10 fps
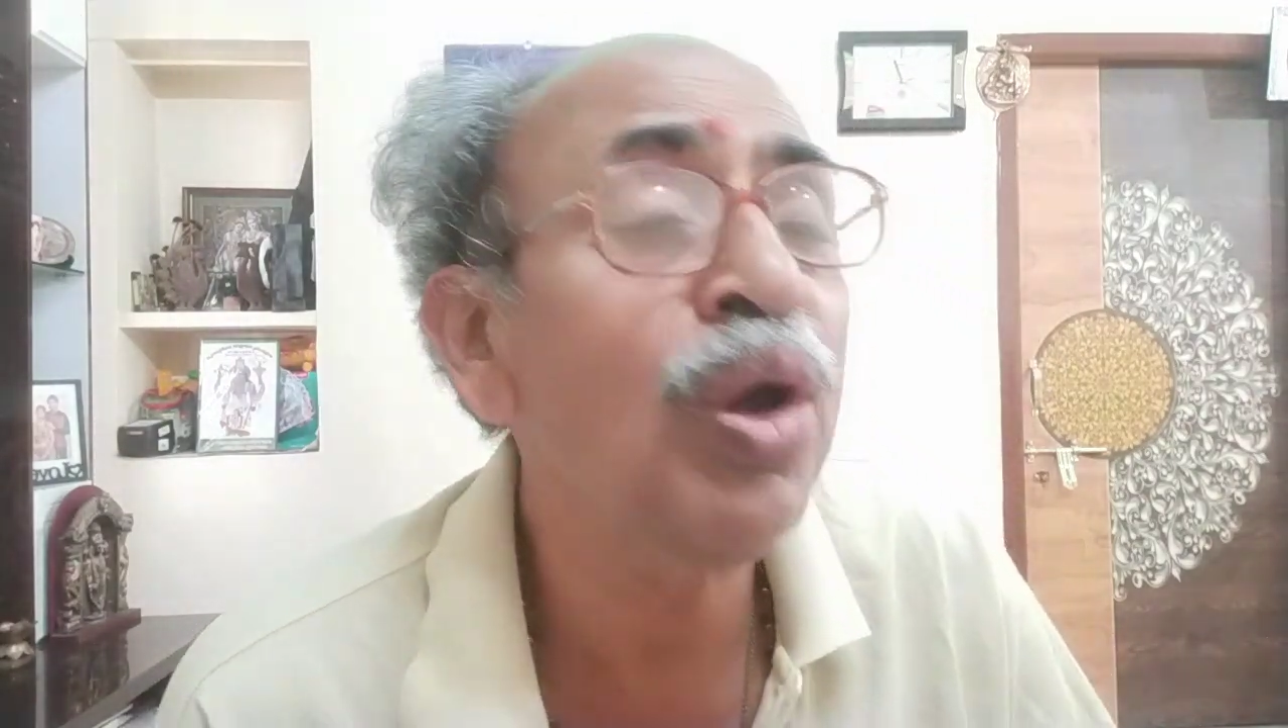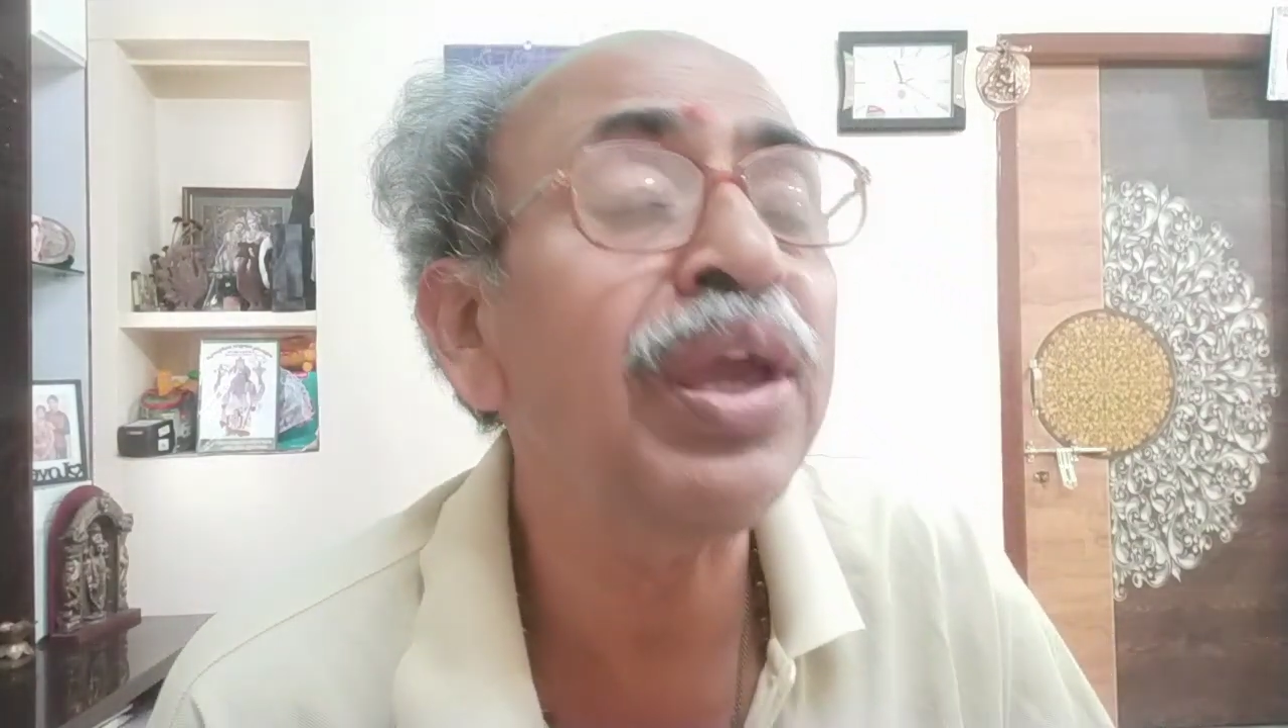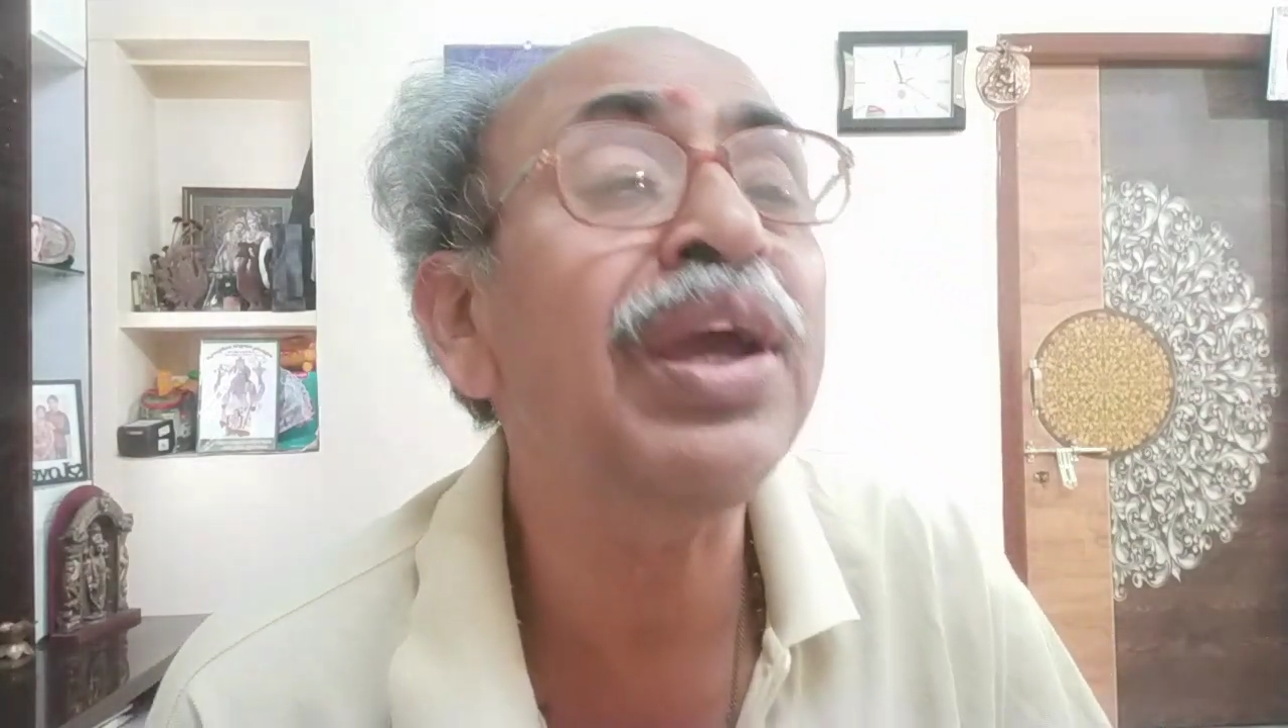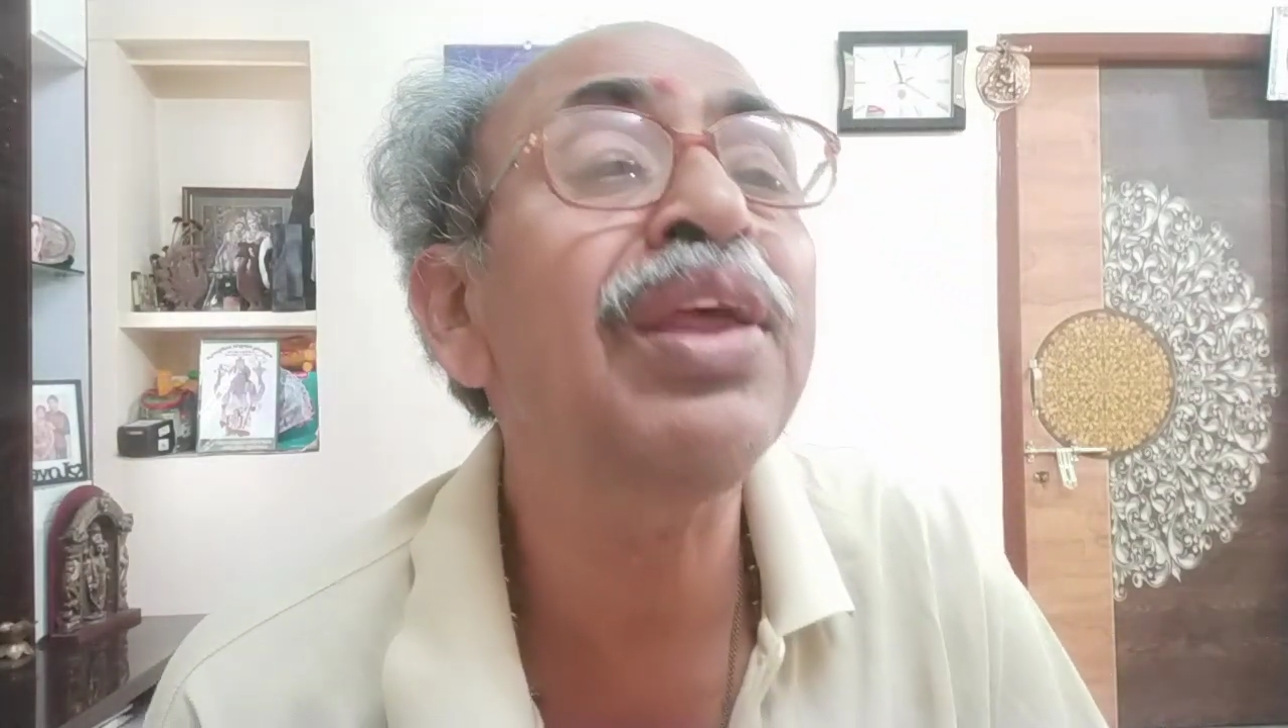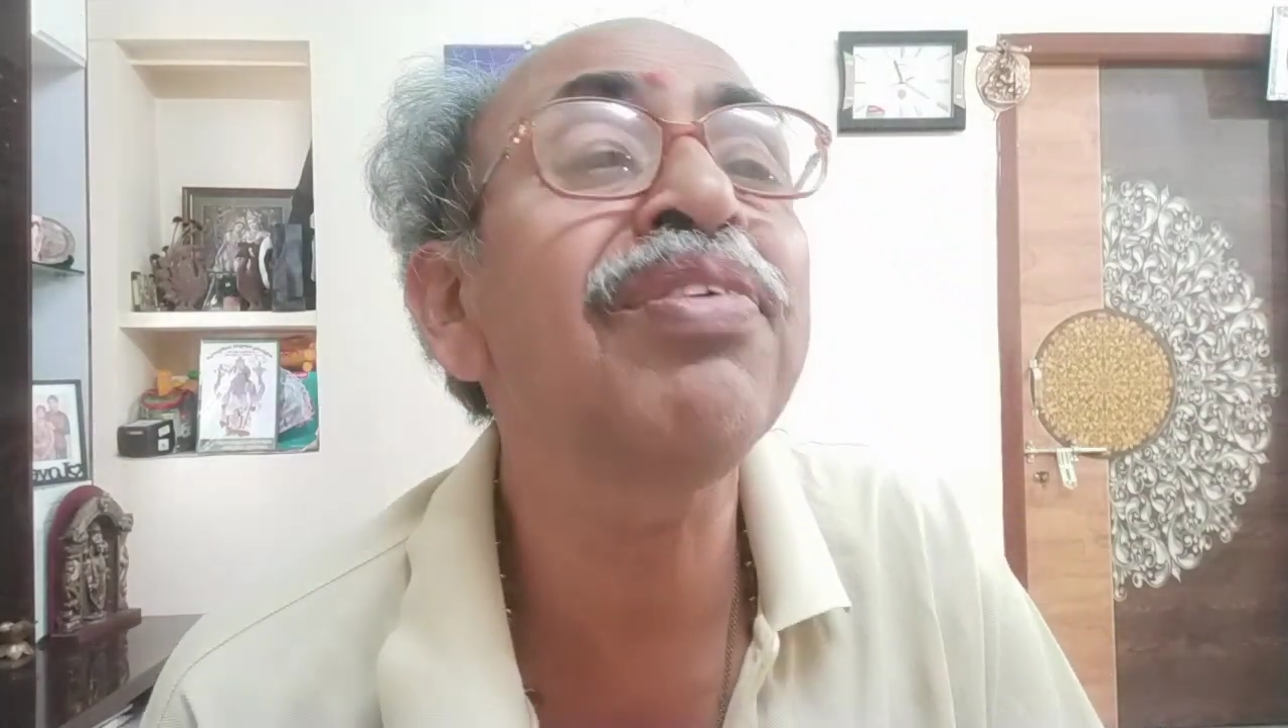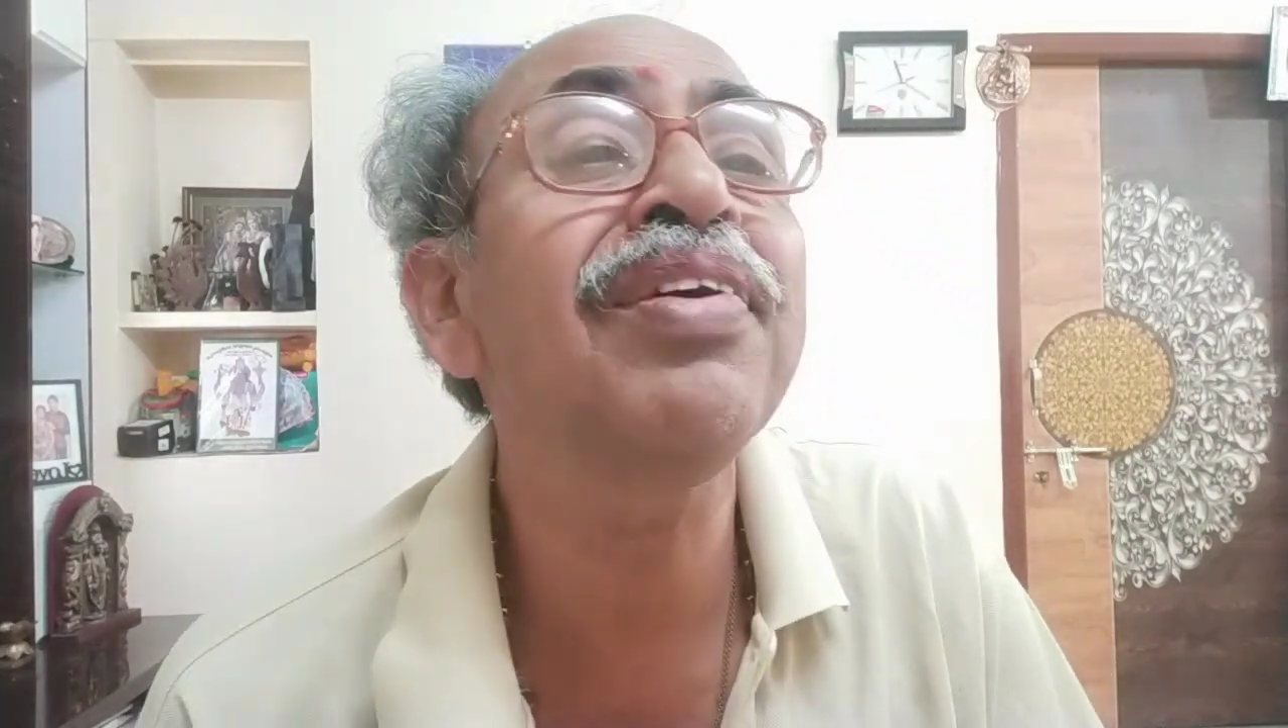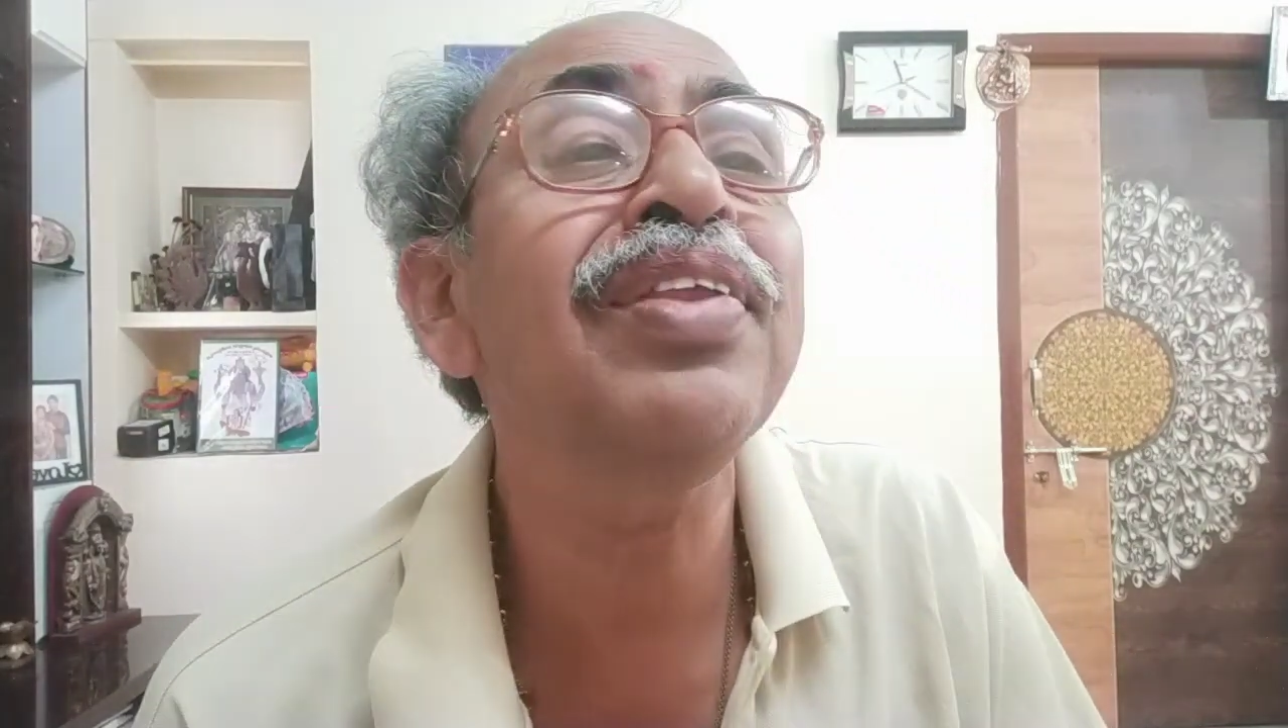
increasing